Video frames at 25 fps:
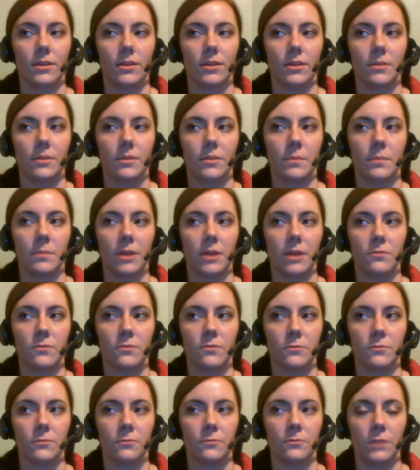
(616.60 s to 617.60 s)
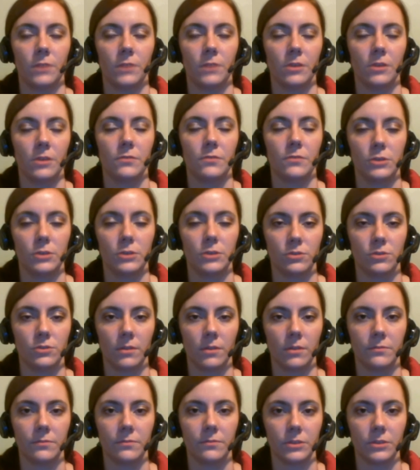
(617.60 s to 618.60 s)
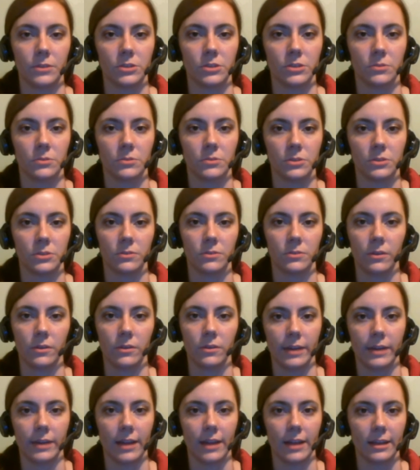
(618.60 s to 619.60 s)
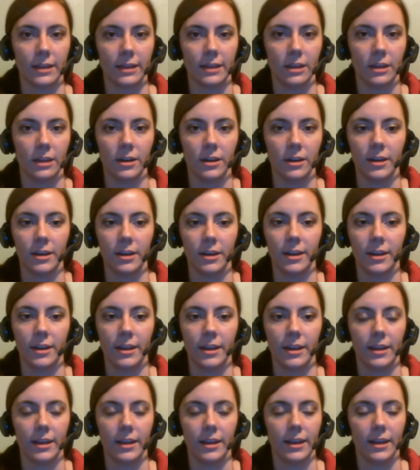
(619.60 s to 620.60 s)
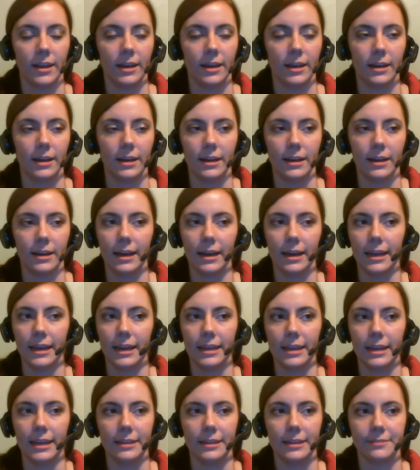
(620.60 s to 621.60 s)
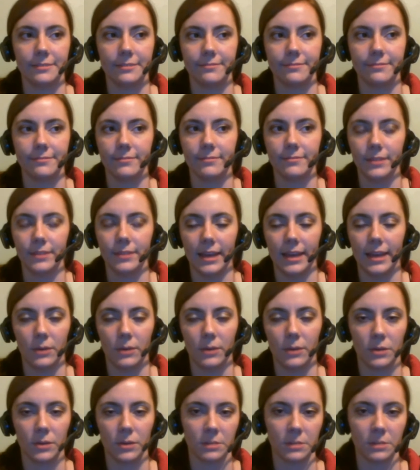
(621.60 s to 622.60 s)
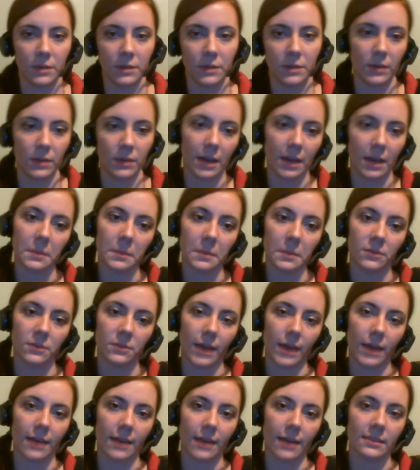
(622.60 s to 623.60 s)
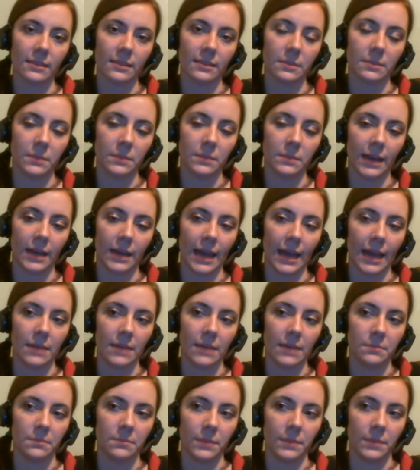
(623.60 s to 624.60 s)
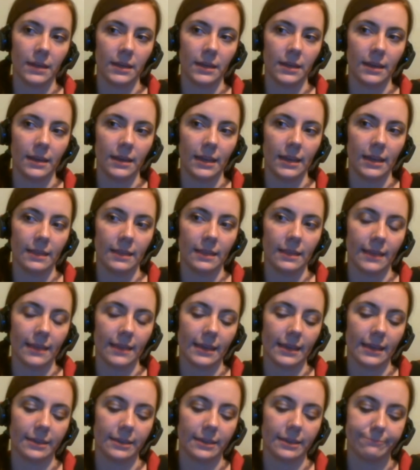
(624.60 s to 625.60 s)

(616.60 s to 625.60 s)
My very first realm first was Heroic Alakir. I had worked my way up in Wrath, but I hadn't been in like a